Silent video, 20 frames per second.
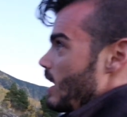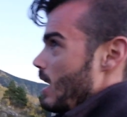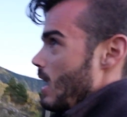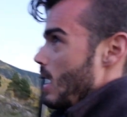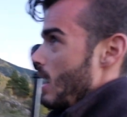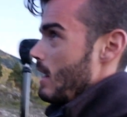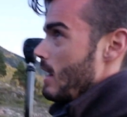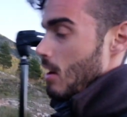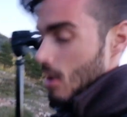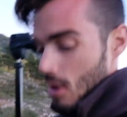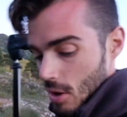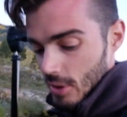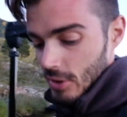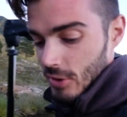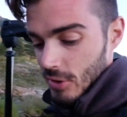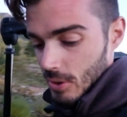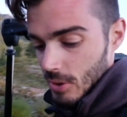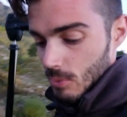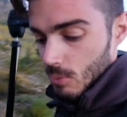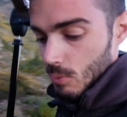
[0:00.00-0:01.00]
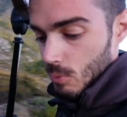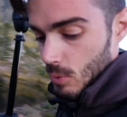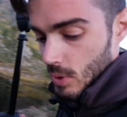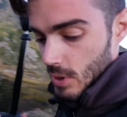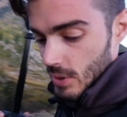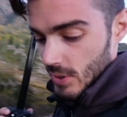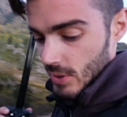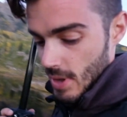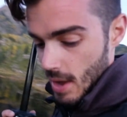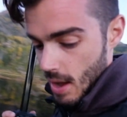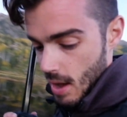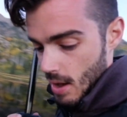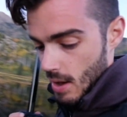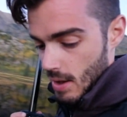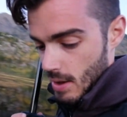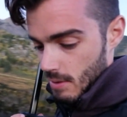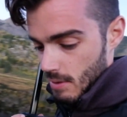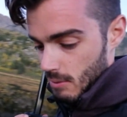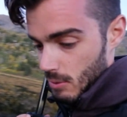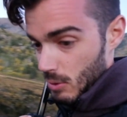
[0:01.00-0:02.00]
I honestly was
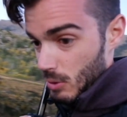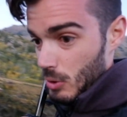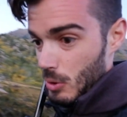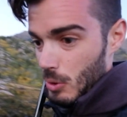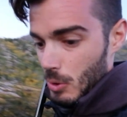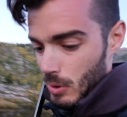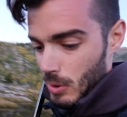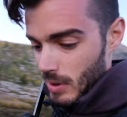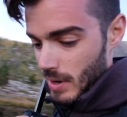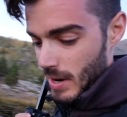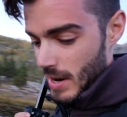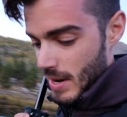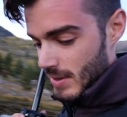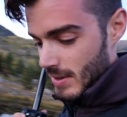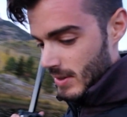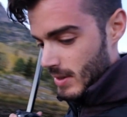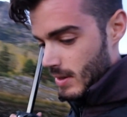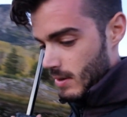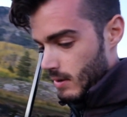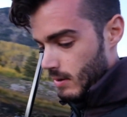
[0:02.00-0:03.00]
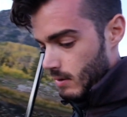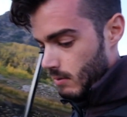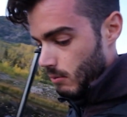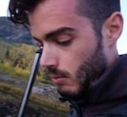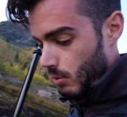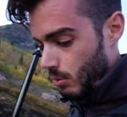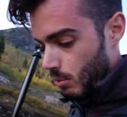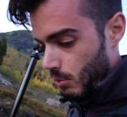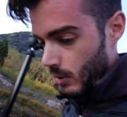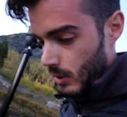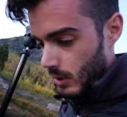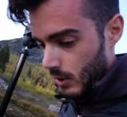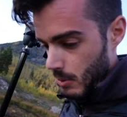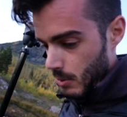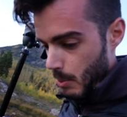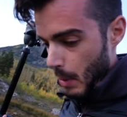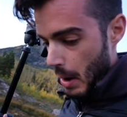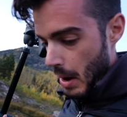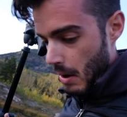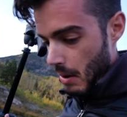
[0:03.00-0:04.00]
not crazy thrilled
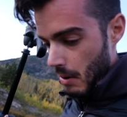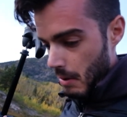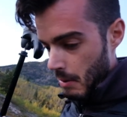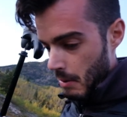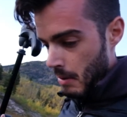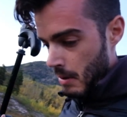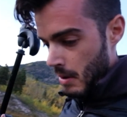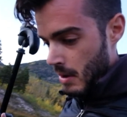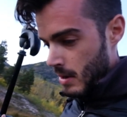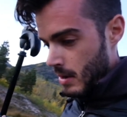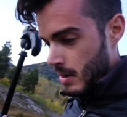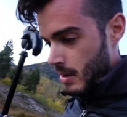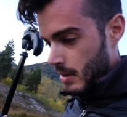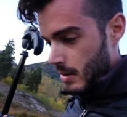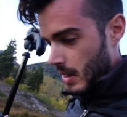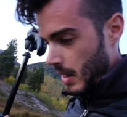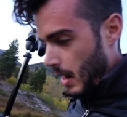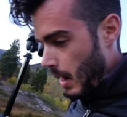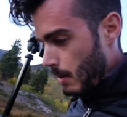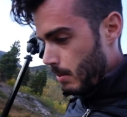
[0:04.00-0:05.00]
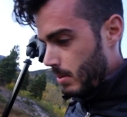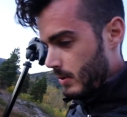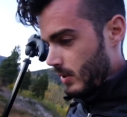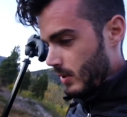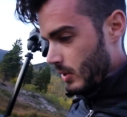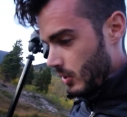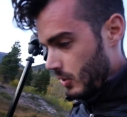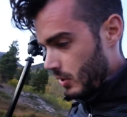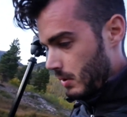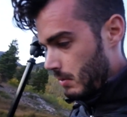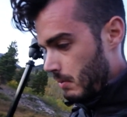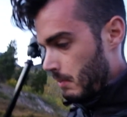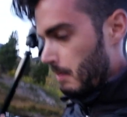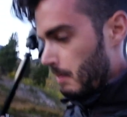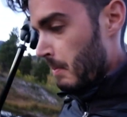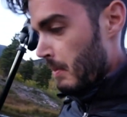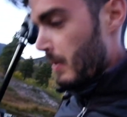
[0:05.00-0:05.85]
about the composition.